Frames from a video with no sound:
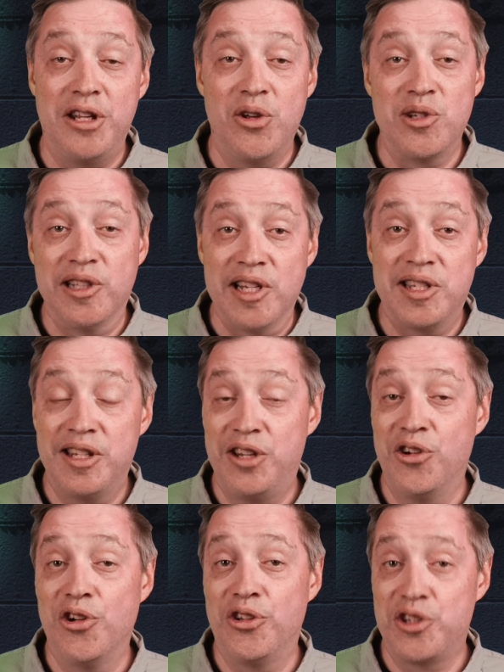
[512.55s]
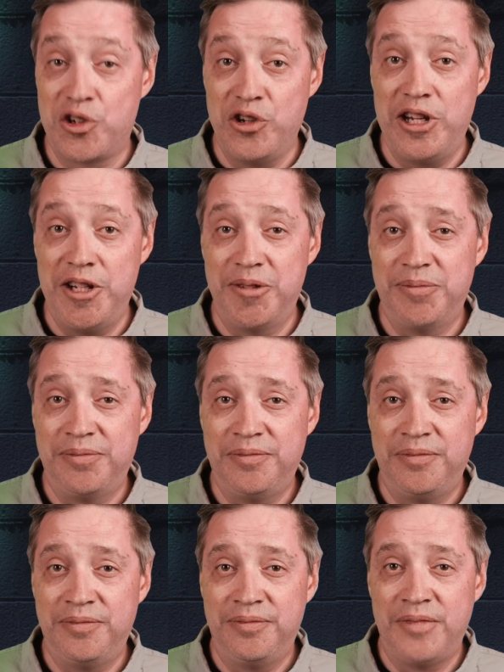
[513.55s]
videos listed here on the screen.
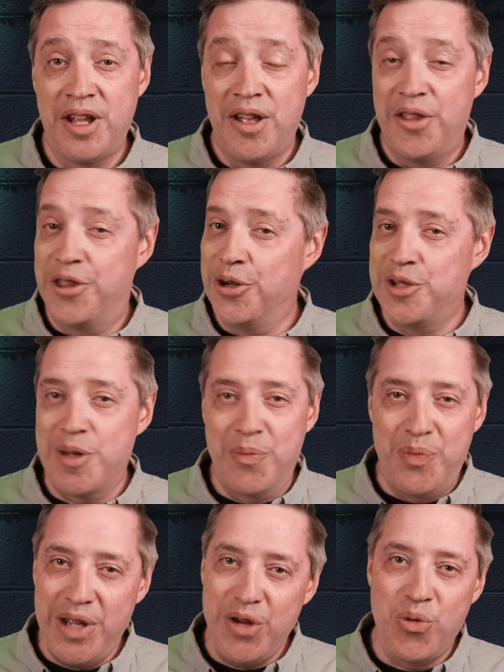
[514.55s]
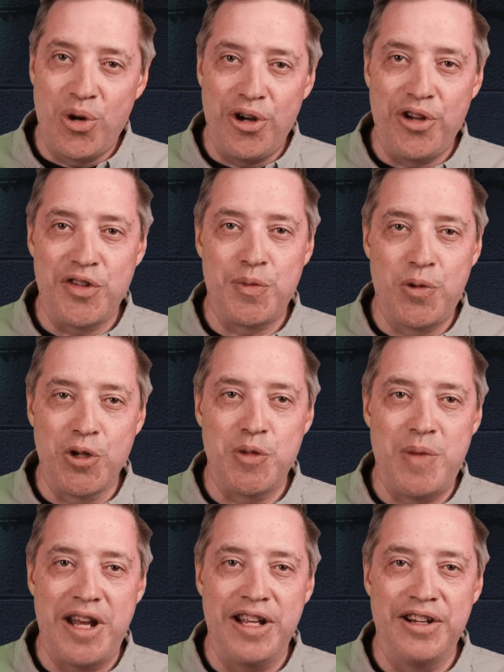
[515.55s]
There's a big world of sports
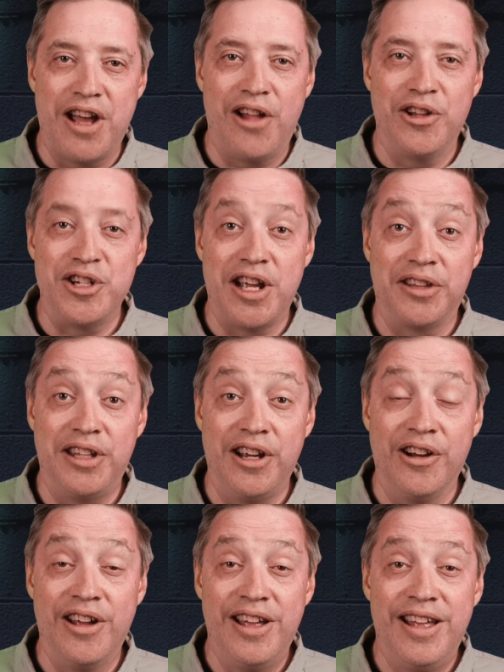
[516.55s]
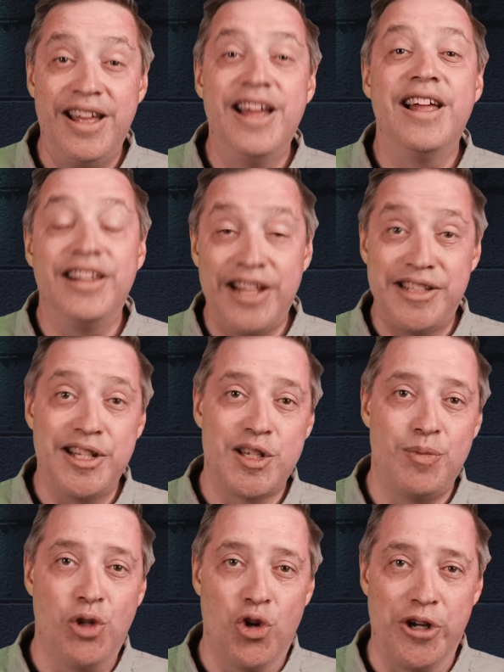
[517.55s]
betting knowledge out there. Let's
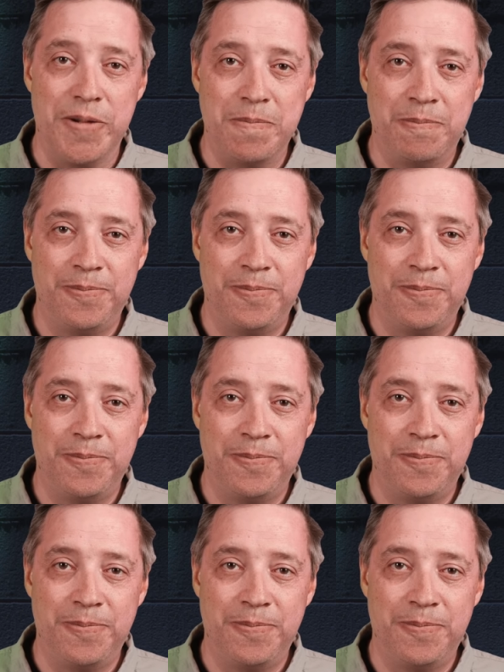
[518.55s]
explore it.